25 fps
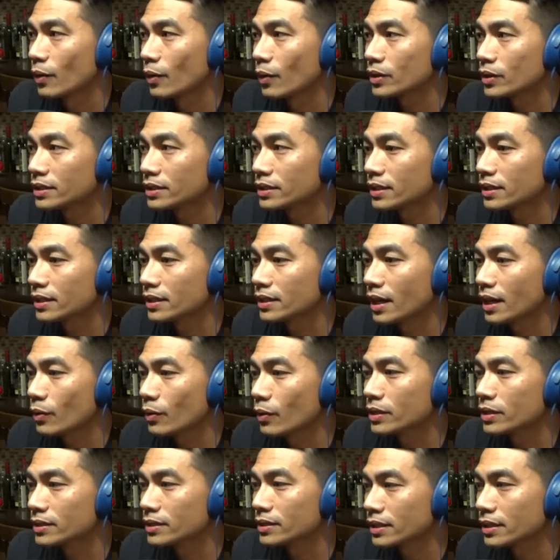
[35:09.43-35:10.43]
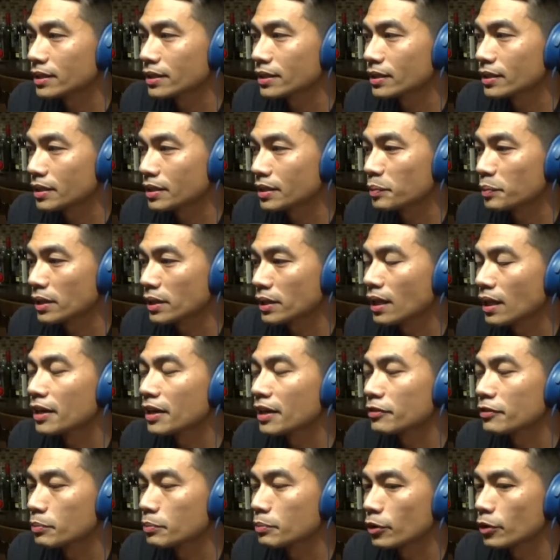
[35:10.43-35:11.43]
I want to say there can be a
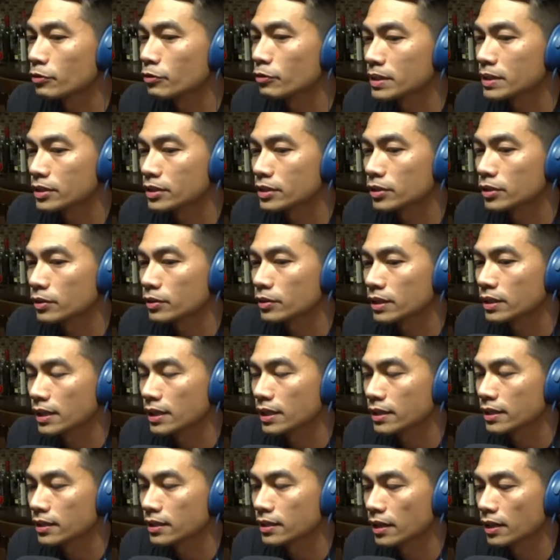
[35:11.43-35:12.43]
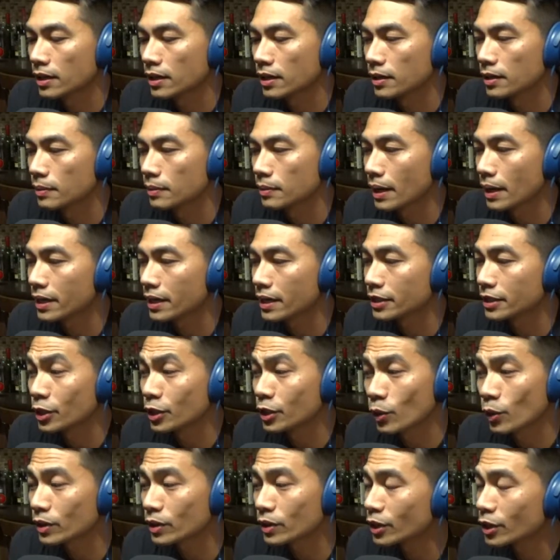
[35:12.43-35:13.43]
lot of improvements to it, and
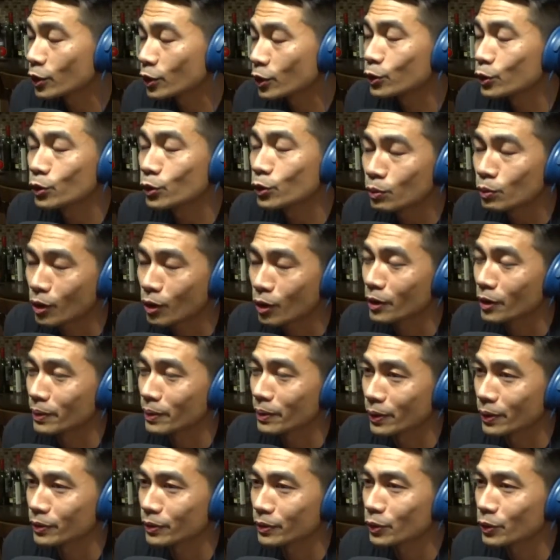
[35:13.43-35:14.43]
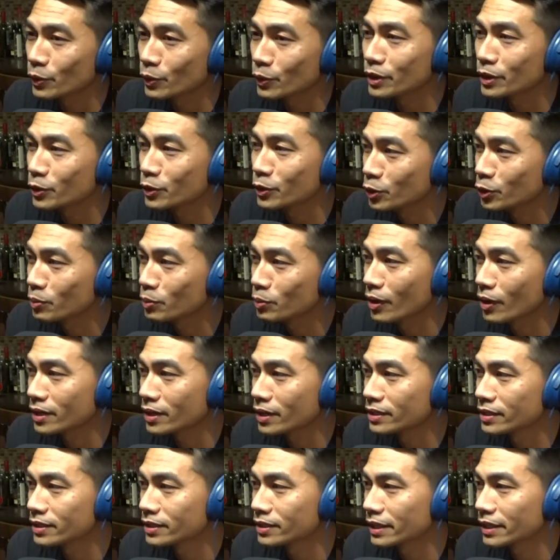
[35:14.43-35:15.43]
the cool part, bro, the really cool
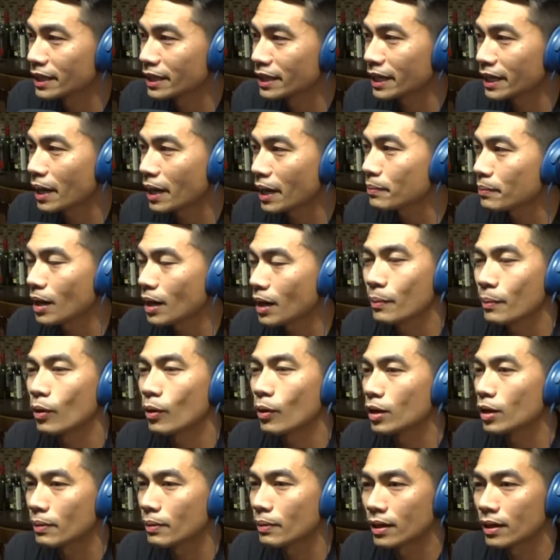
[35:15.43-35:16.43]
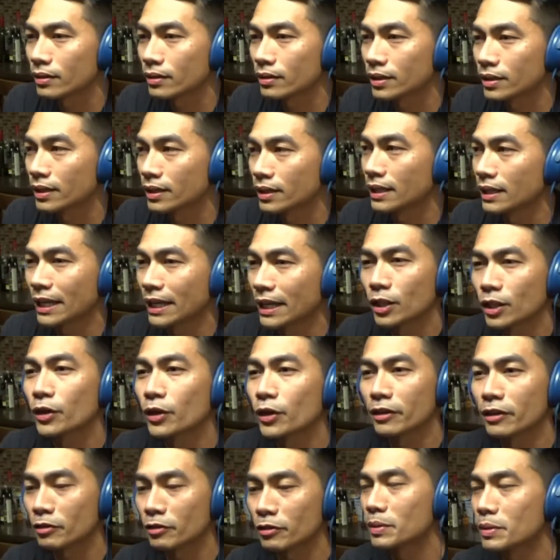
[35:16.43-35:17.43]
part is, and like I'm all about like
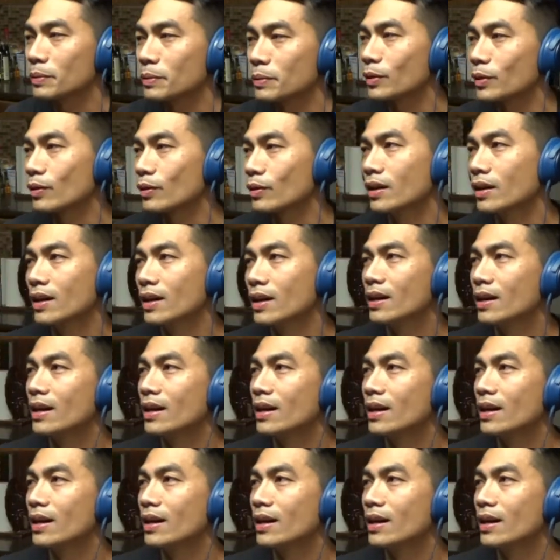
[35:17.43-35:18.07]
learning from people.